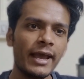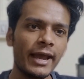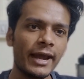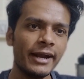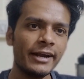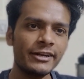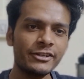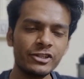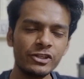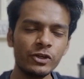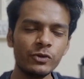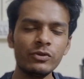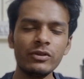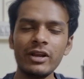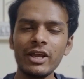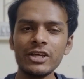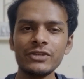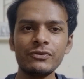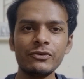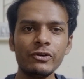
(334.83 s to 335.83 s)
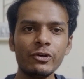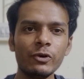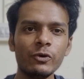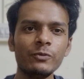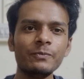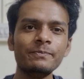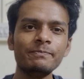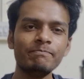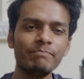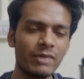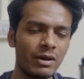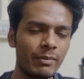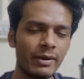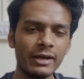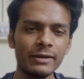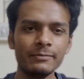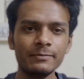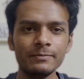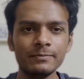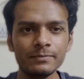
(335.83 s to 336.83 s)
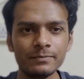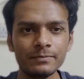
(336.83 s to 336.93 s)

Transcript: and see you in the next video. Bye bye.